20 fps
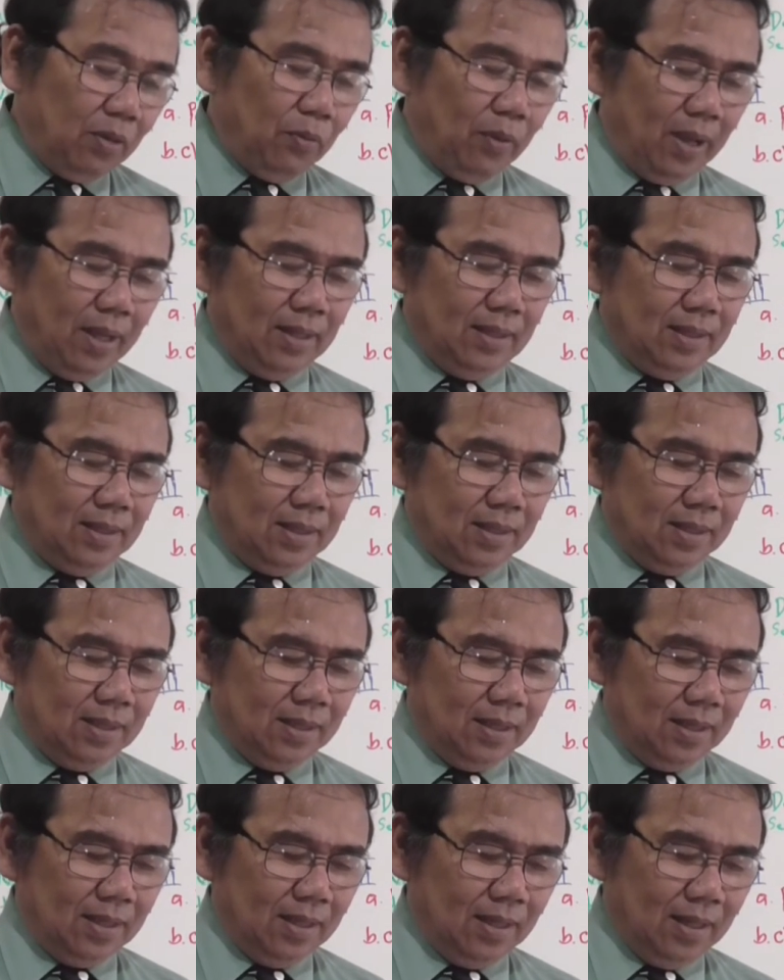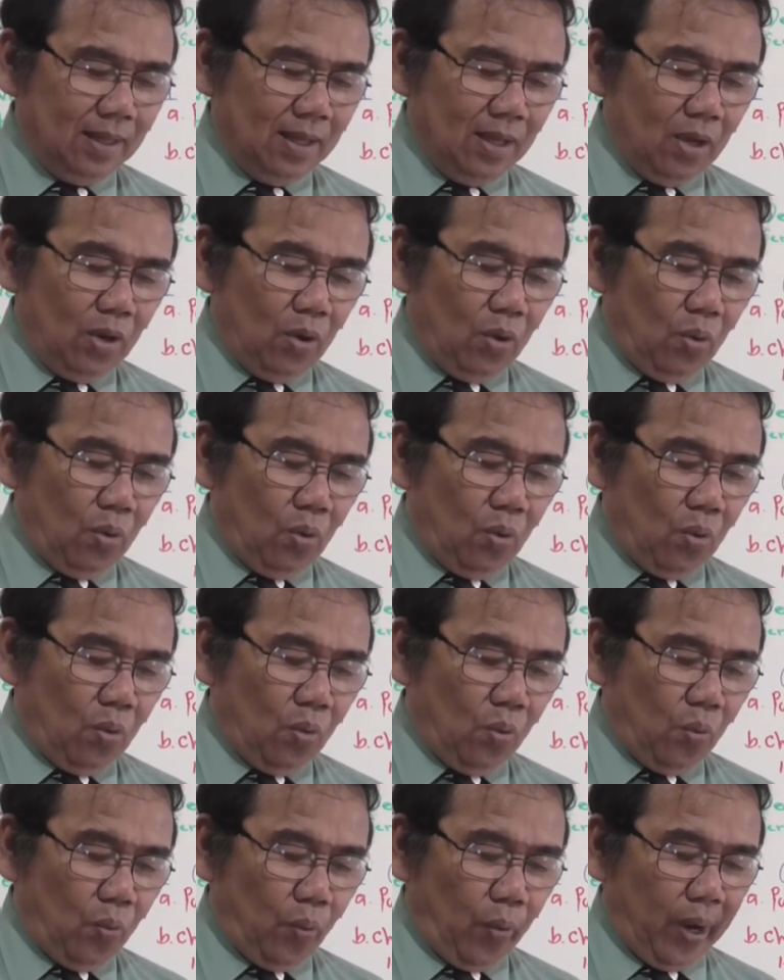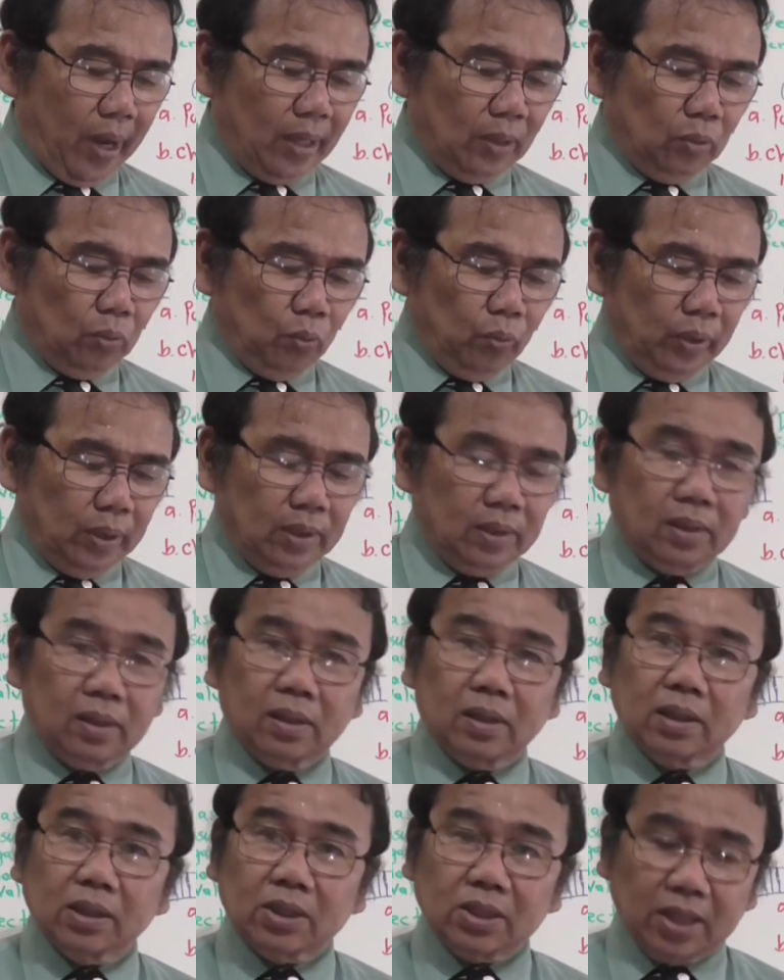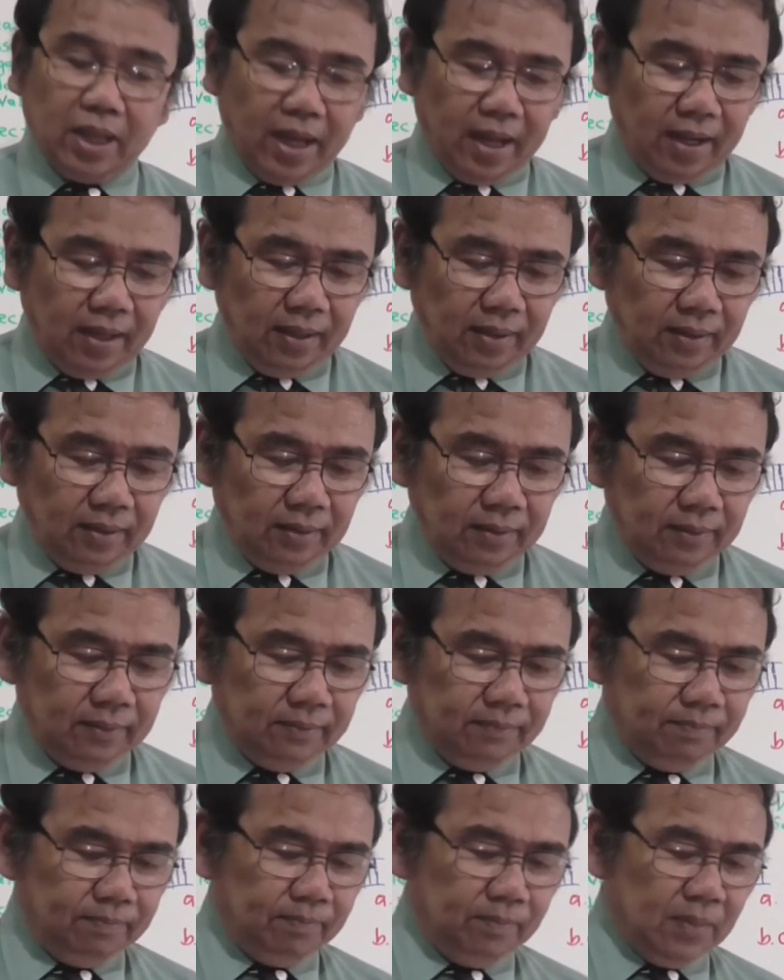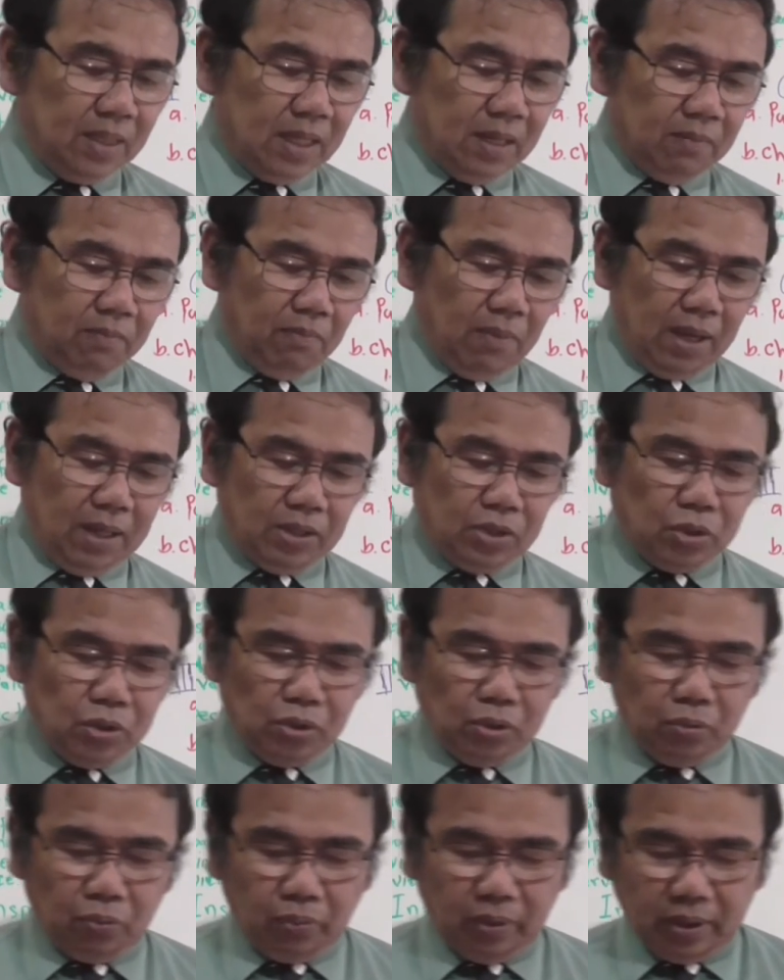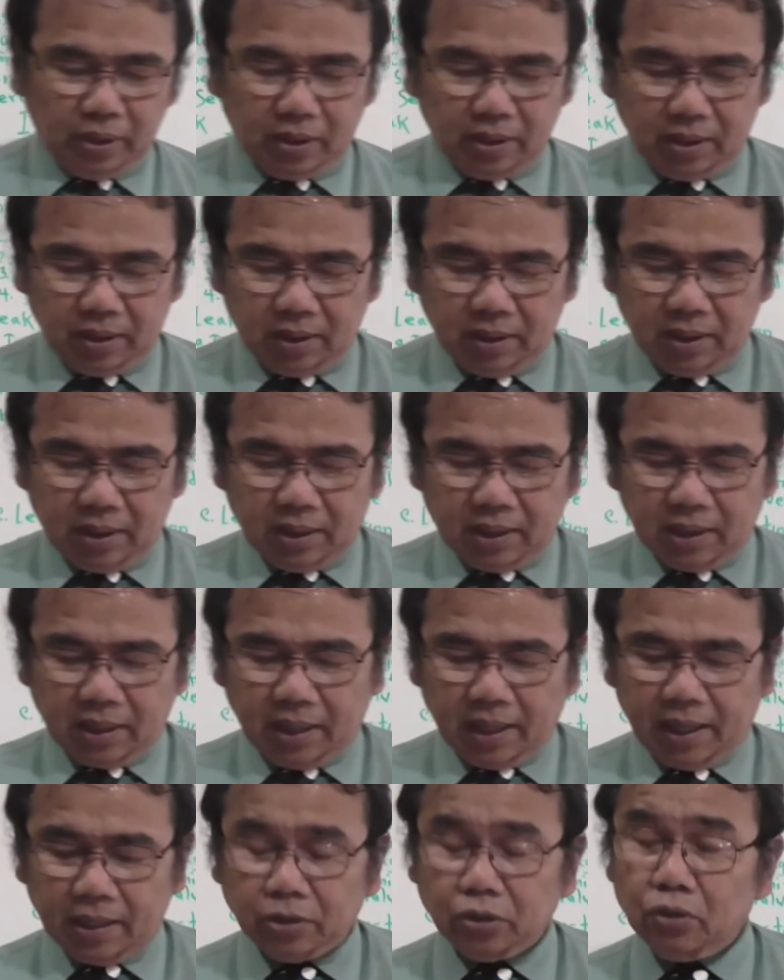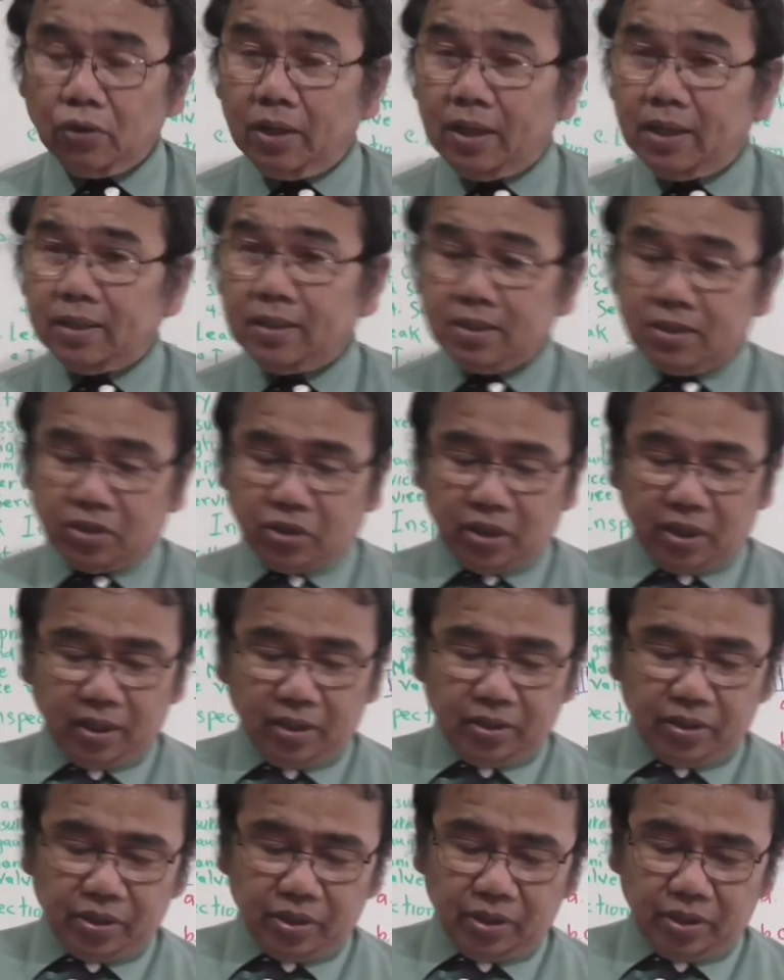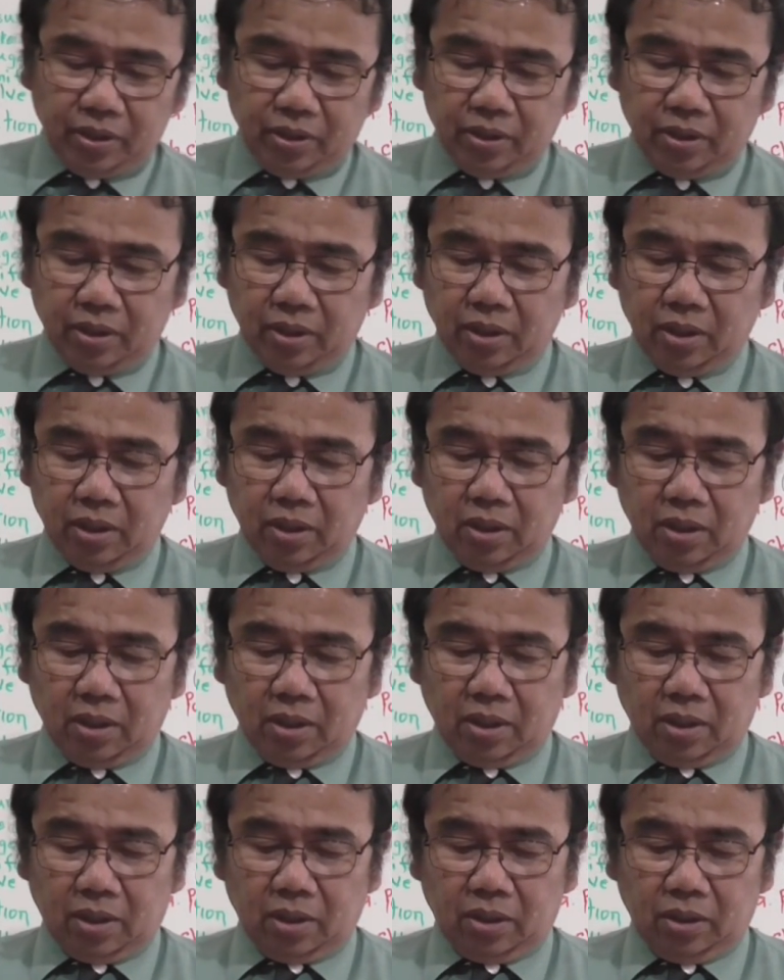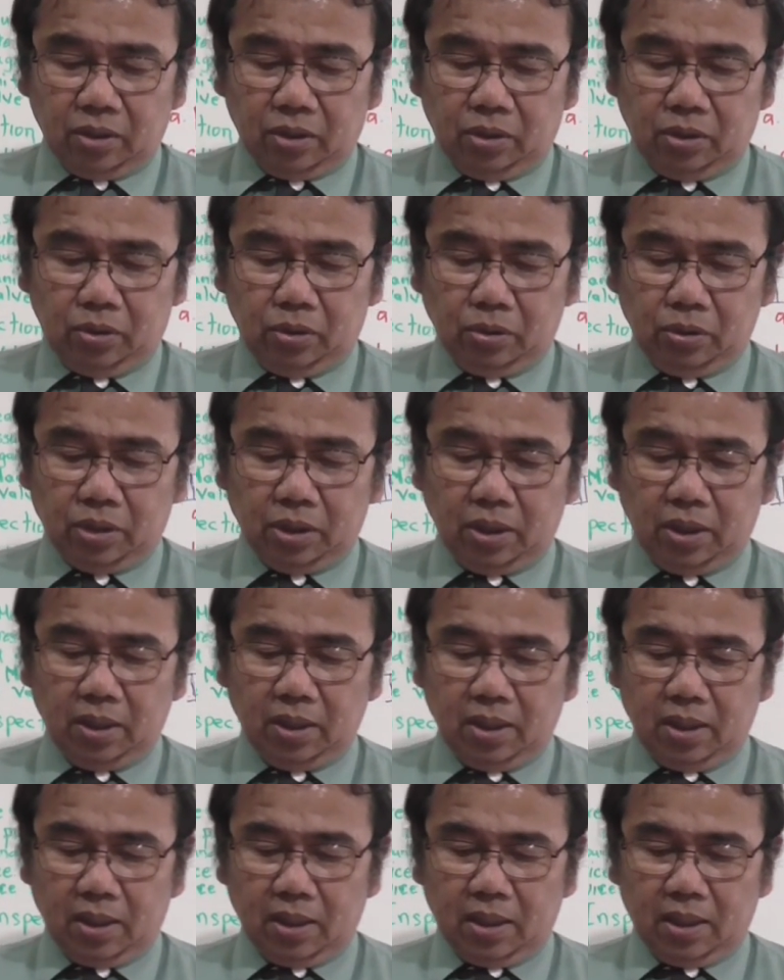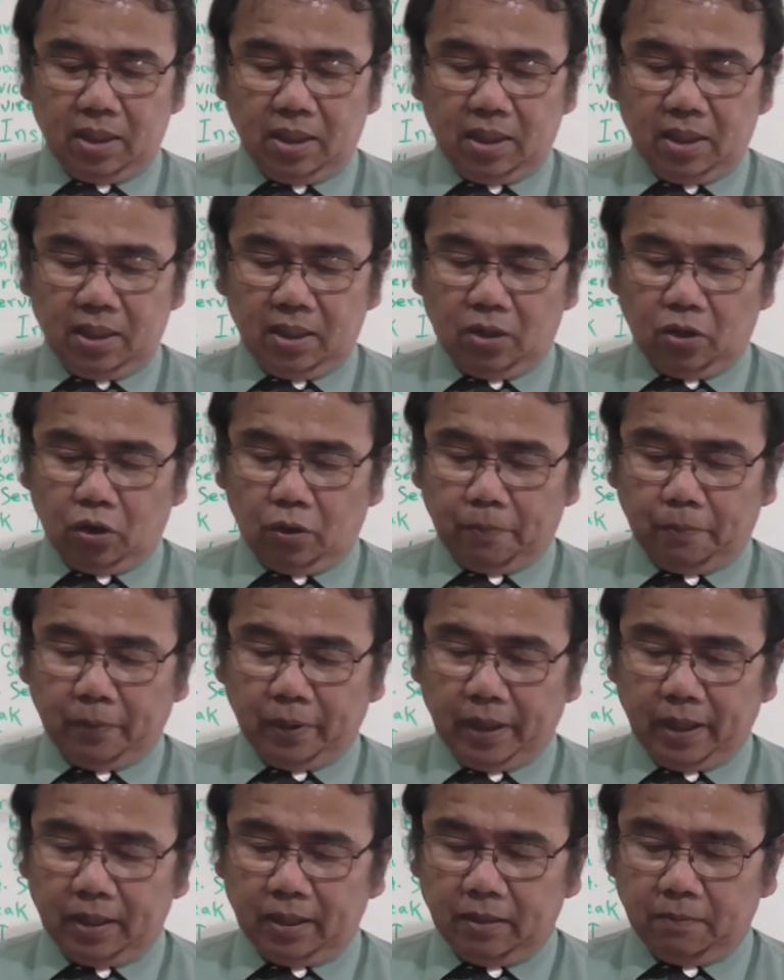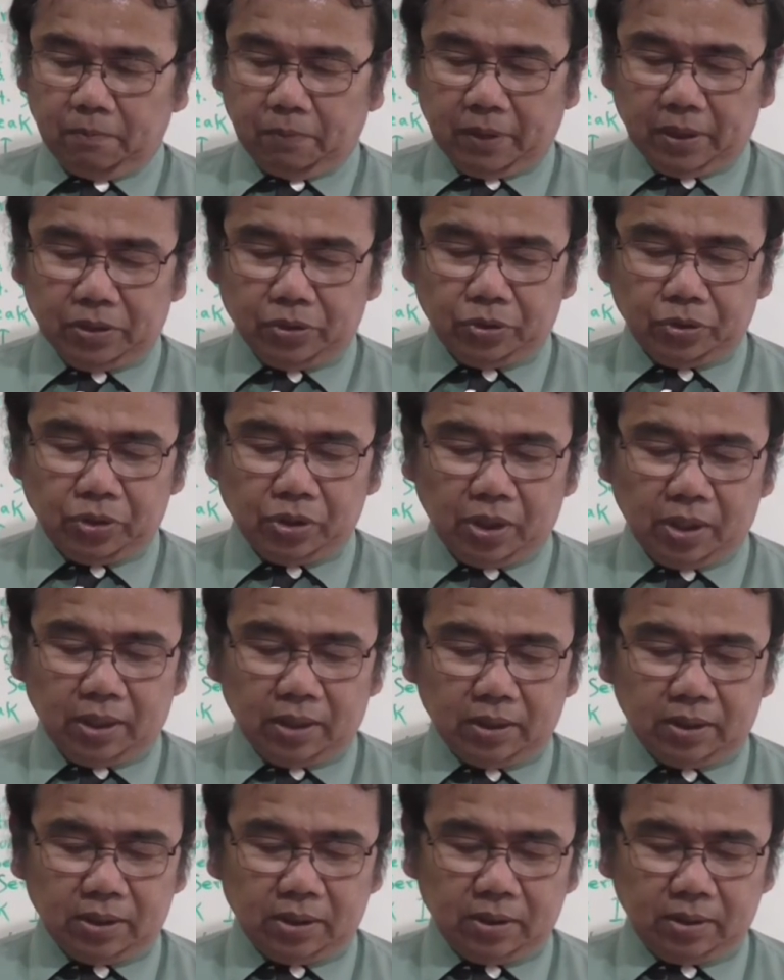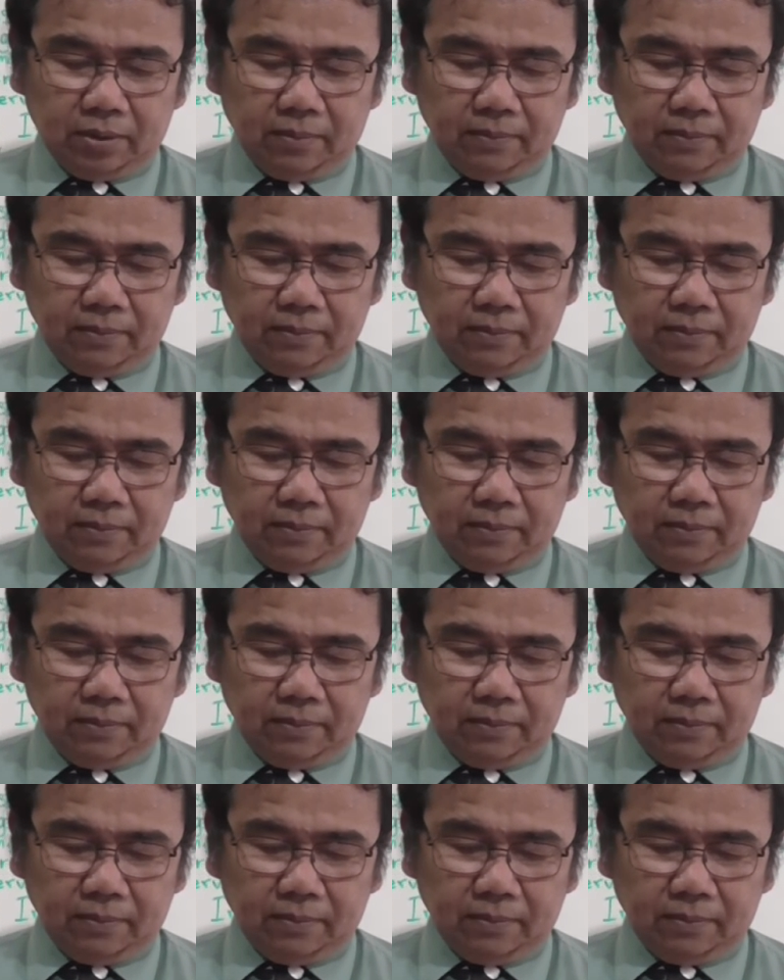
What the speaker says: ways. Weight with scale, measured with a graduated cylinder, using a operating pressure charge.